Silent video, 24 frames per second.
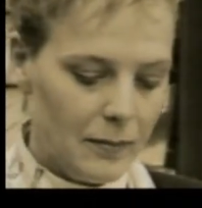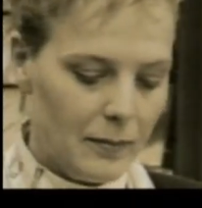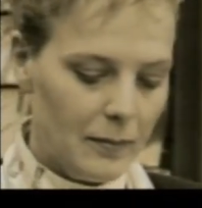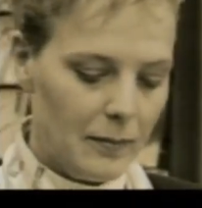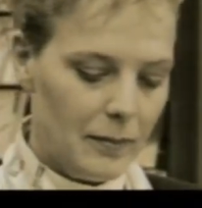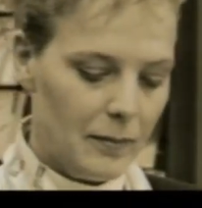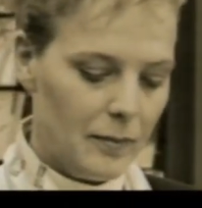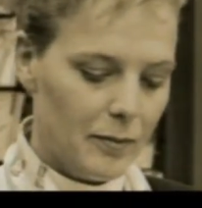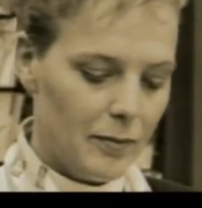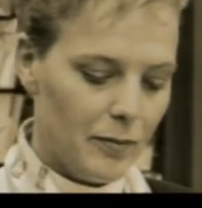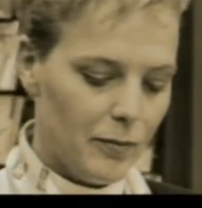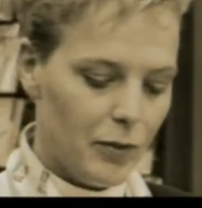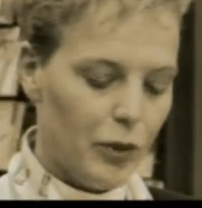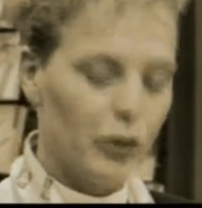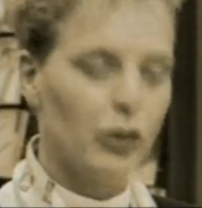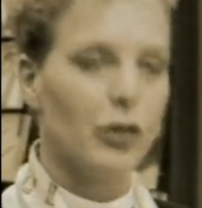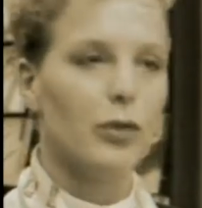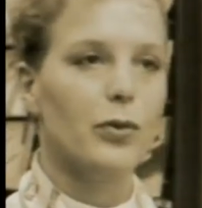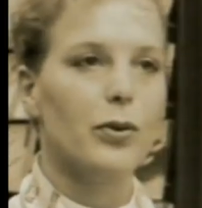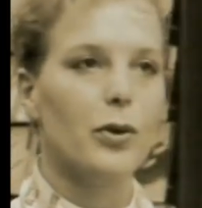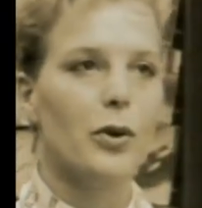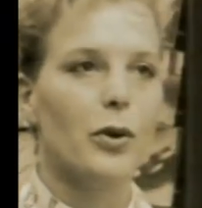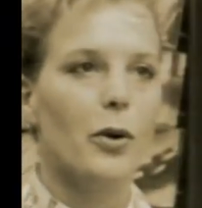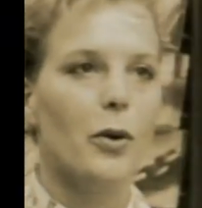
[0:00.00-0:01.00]
Well,
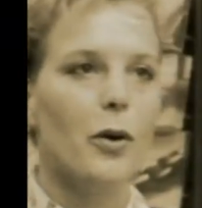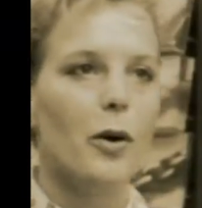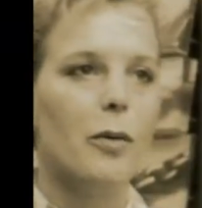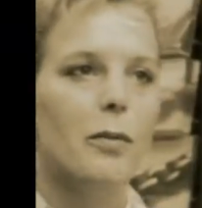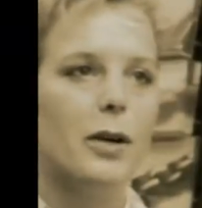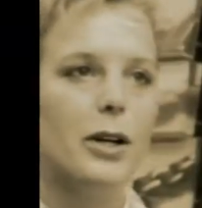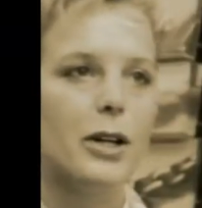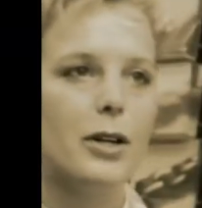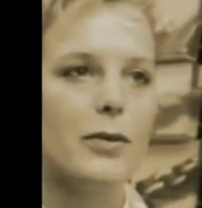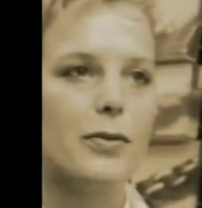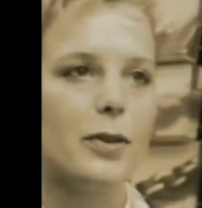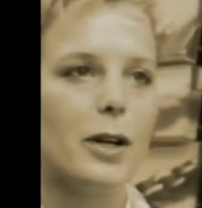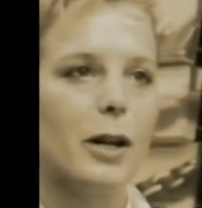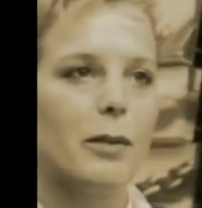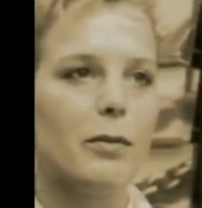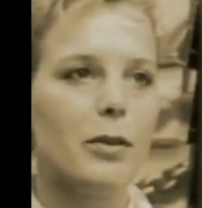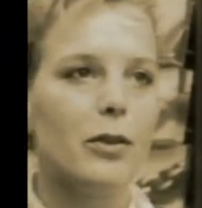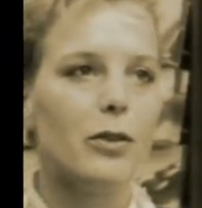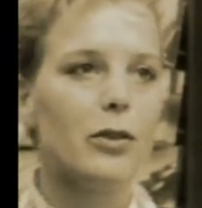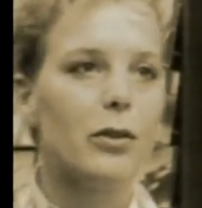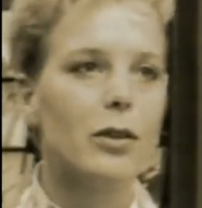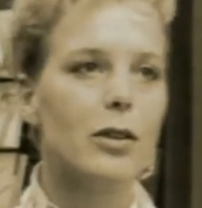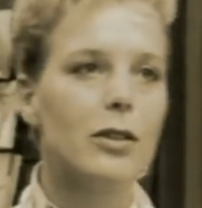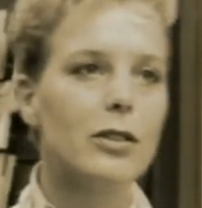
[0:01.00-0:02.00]
it was a bit strange
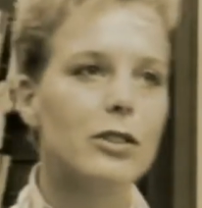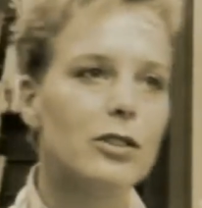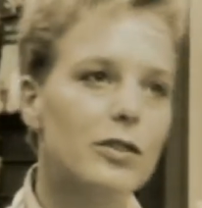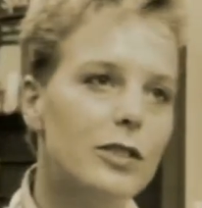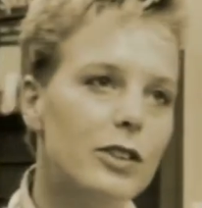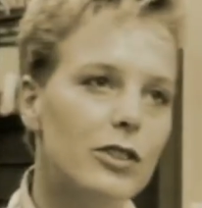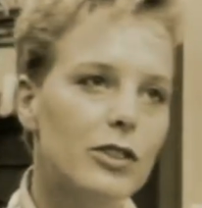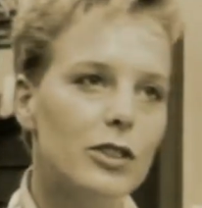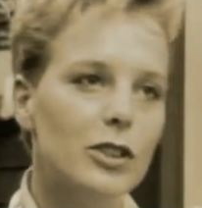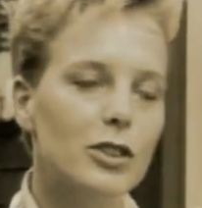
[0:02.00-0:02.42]
to them too.